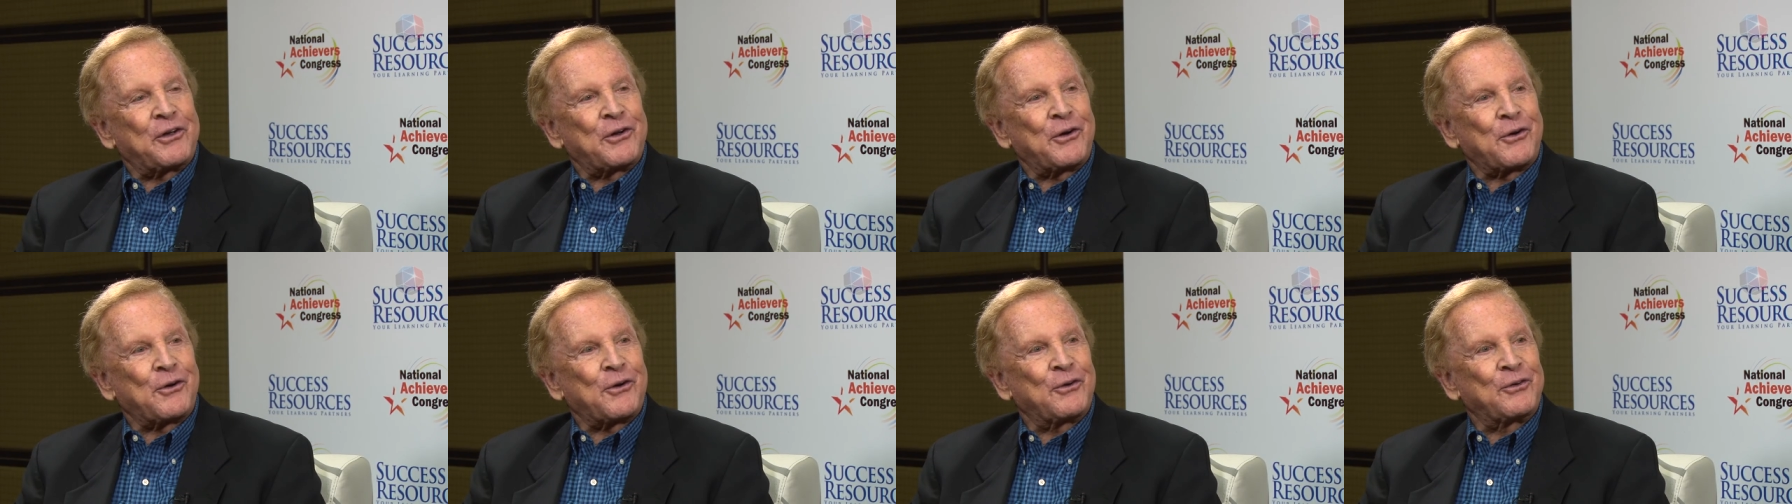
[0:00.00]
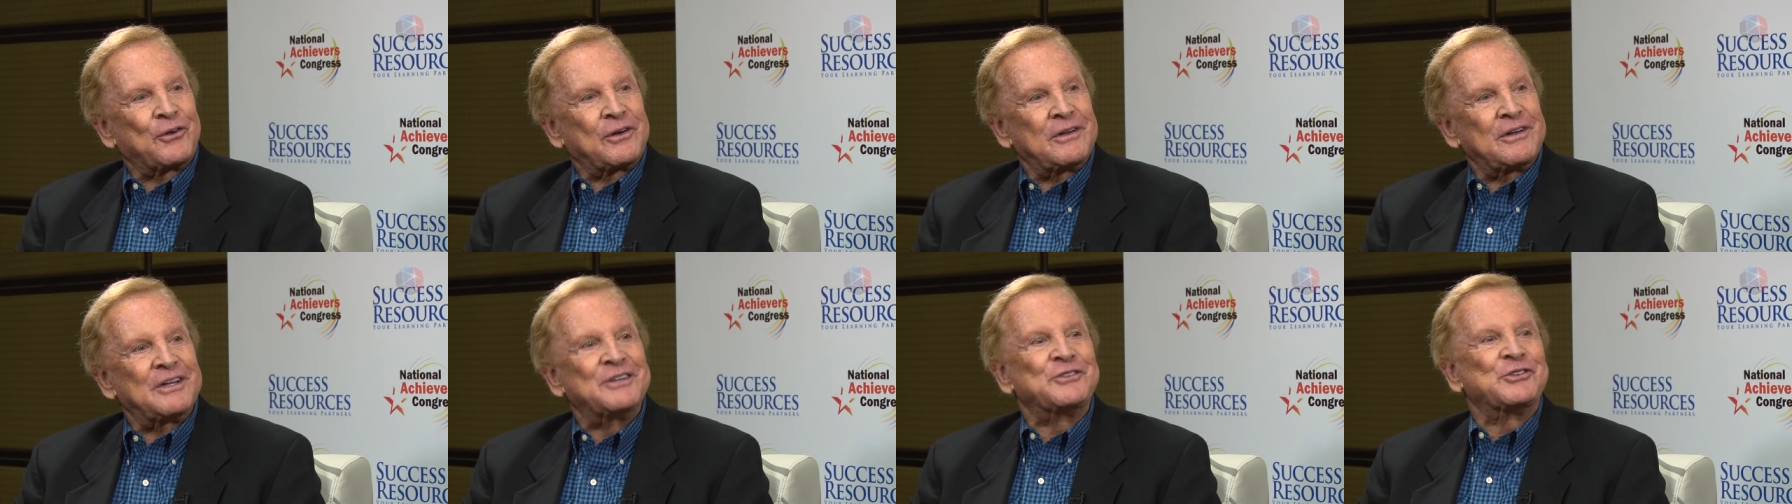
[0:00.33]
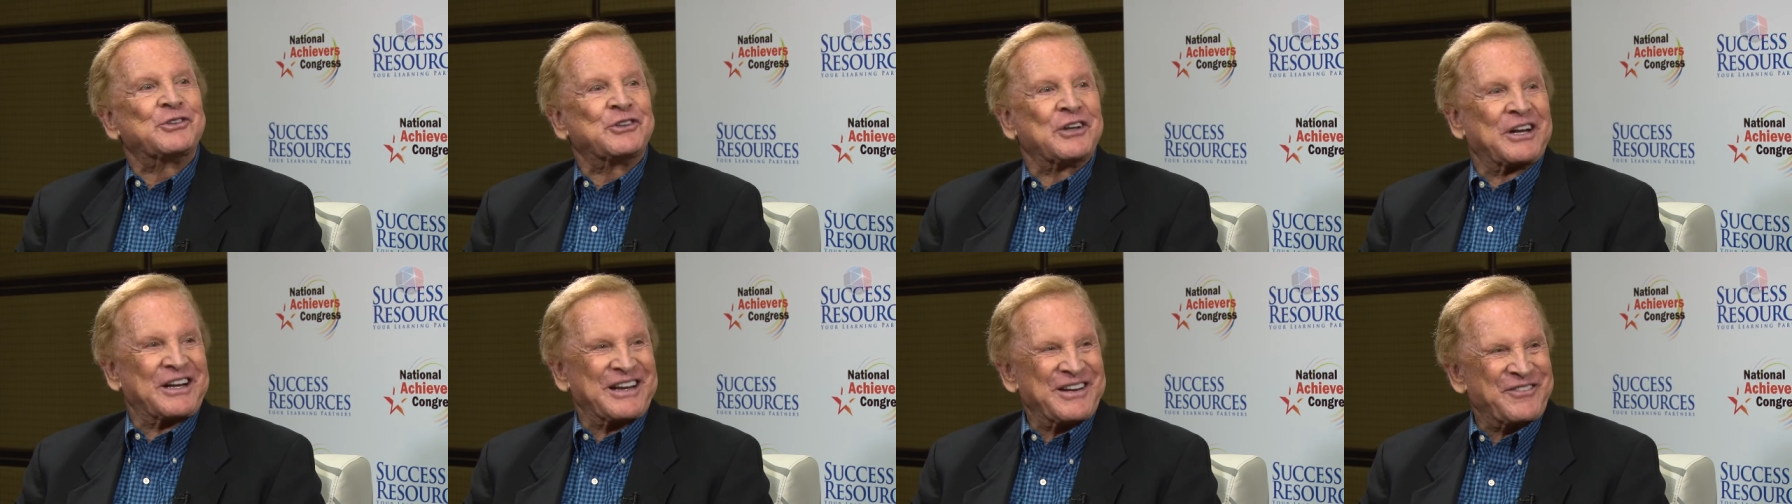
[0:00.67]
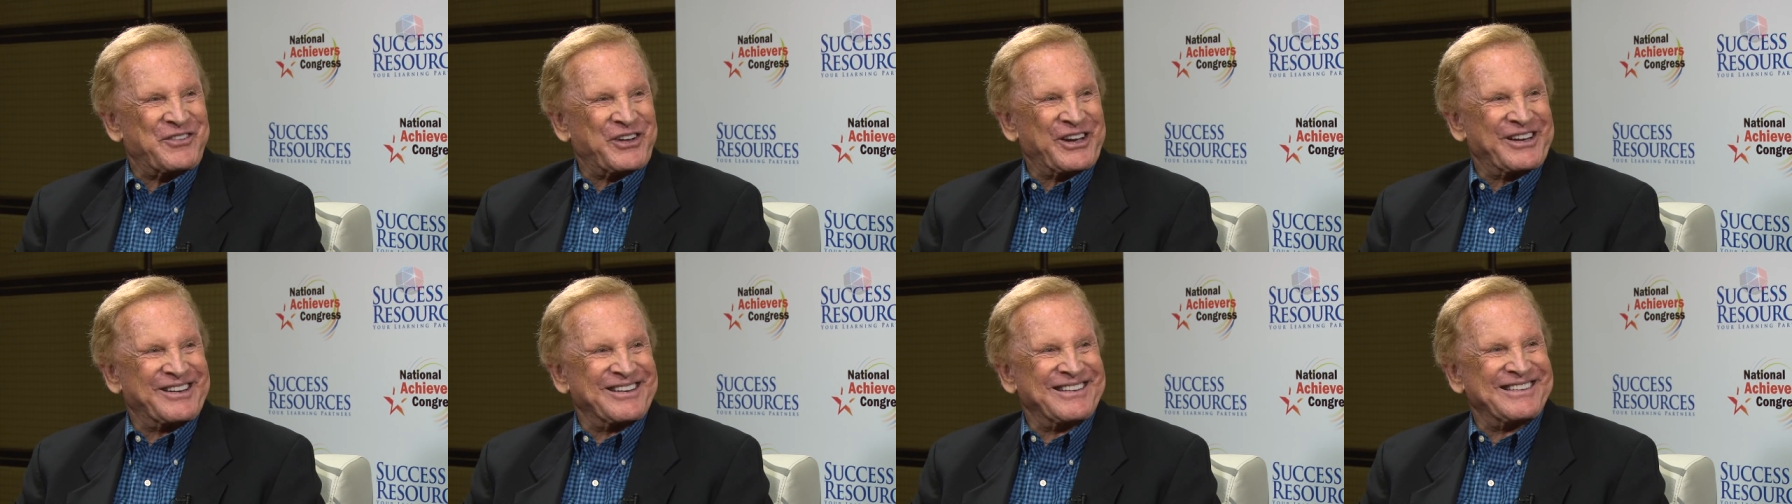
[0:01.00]
your own
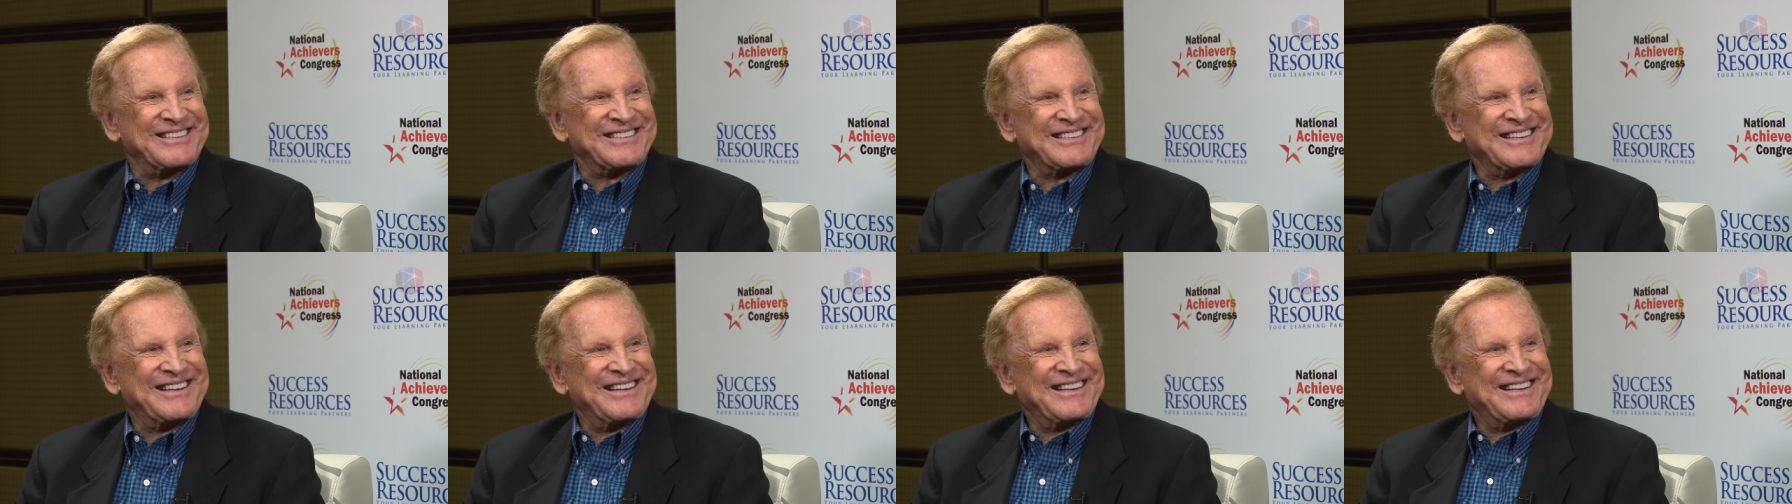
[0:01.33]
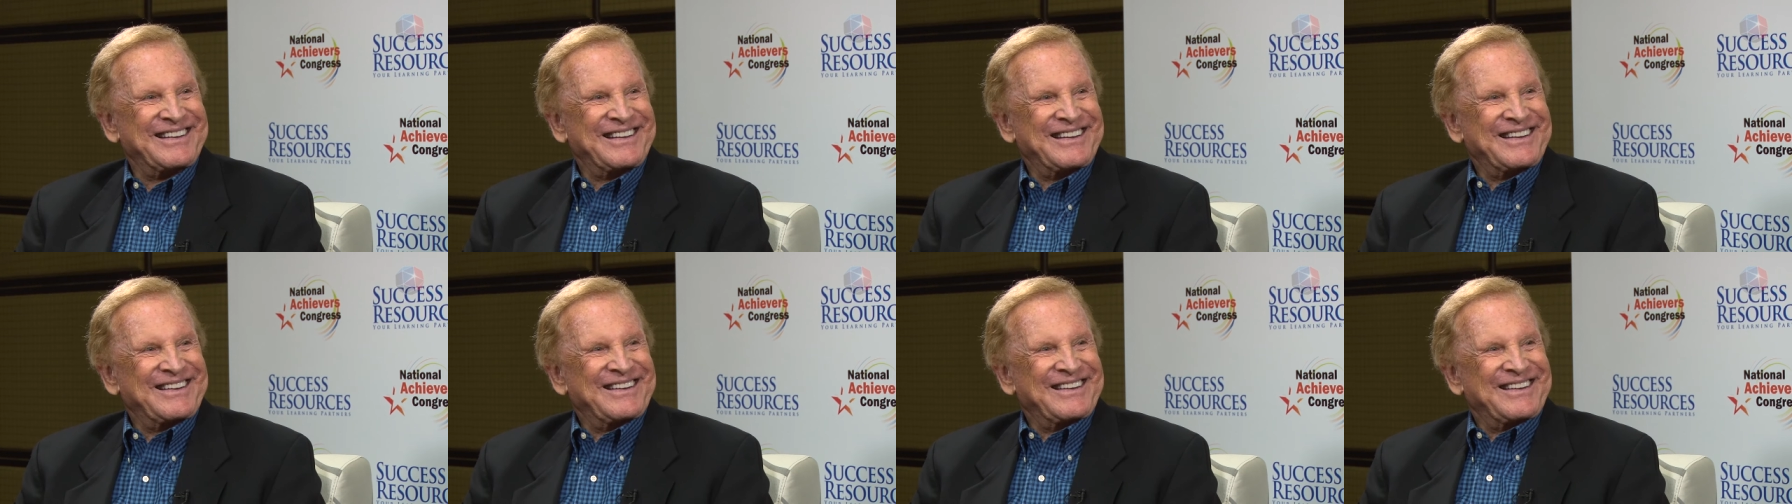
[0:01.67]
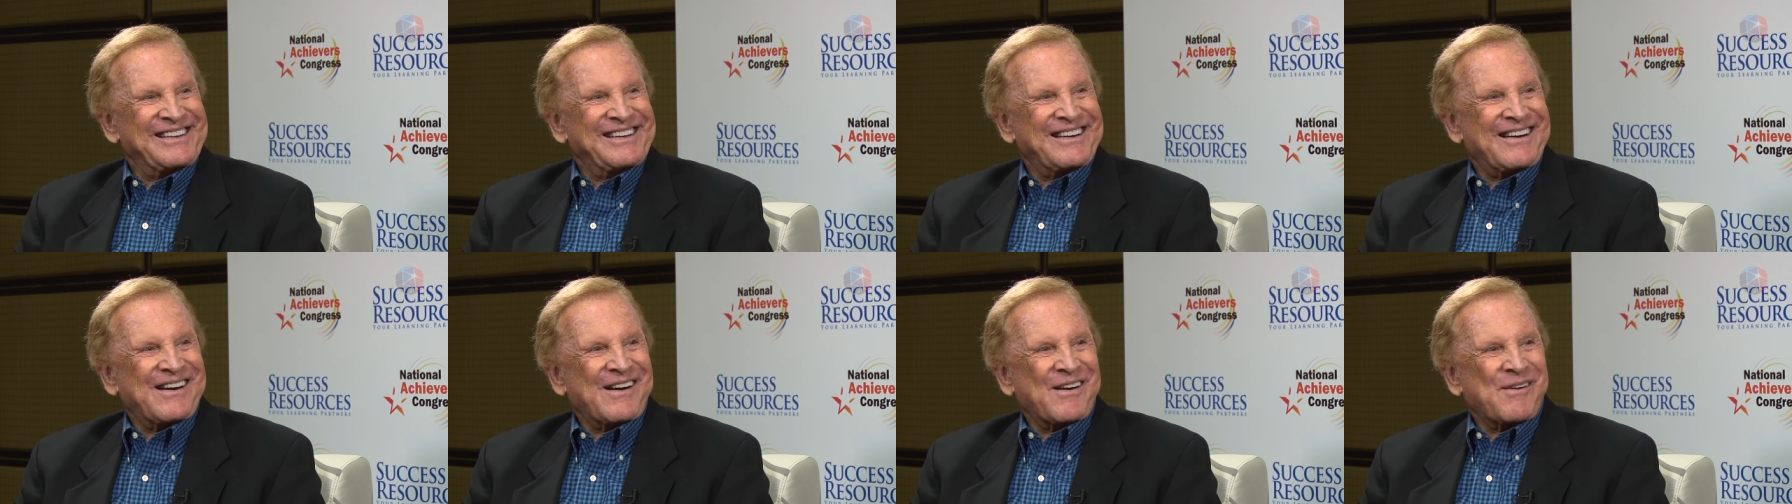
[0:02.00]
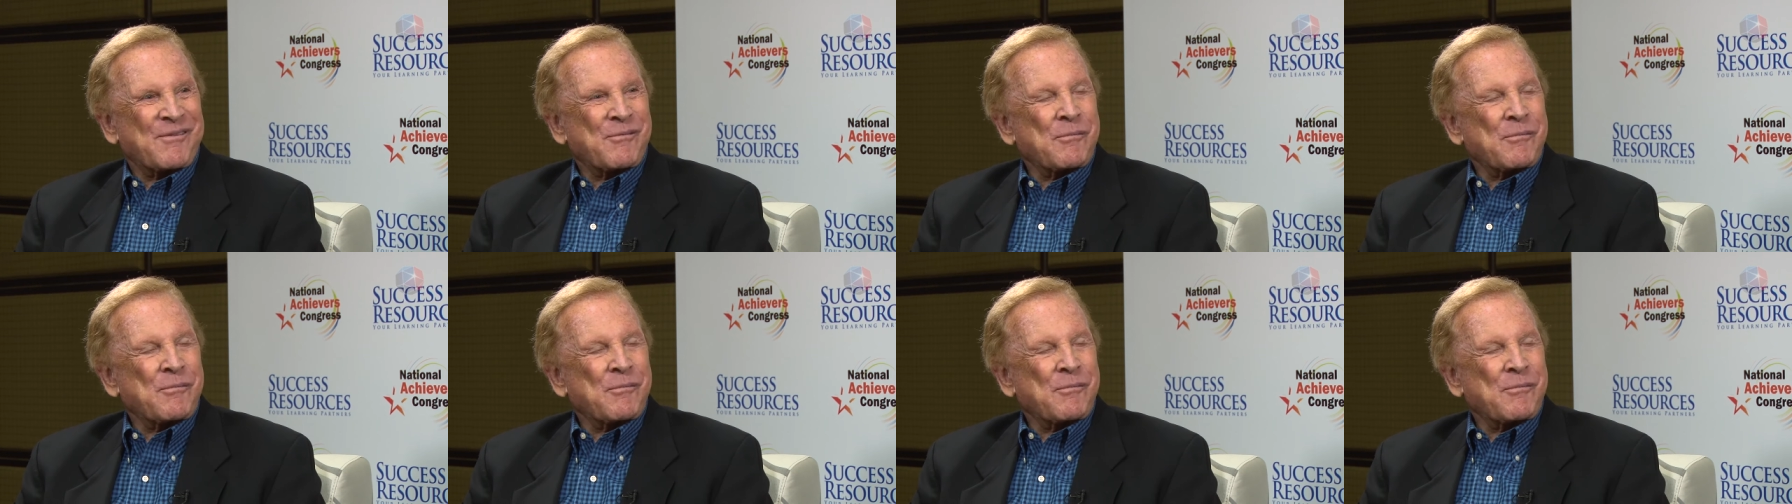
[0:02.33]
insignificance. Yeah, that's true.